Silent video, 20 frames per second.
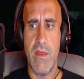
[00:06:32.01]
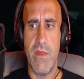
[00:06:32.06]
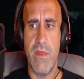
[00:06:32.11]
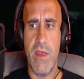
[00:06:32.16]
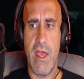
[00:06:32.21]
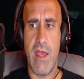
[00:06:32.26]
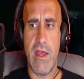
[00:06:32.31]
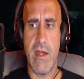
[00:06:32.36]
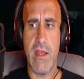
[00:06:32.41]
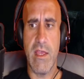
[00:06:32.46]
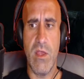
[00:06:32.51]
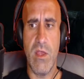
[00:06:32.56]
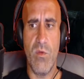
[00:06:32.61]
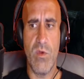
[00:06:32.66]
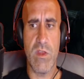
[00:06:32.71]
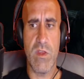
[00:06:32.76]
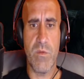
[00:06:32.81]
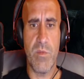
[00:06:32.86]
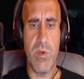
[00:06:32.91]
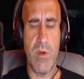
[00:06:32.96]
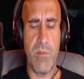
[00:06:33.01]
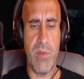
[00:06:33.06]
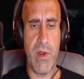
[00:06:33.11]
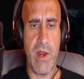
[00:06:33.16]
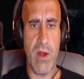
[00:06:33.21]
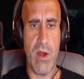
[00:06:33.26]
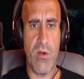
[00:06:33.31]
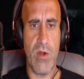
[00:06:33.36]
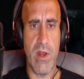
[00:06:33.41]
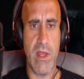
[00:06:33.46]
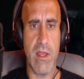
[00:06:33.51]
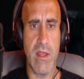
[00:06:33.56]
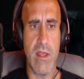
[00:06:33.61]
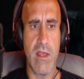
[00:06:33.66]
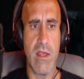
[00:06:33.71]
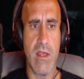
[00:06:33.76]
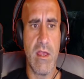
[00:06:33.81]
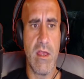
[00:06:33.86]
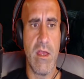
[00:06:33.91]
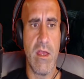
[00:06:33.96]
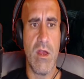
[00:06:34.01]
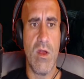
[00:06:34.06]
that he was preparing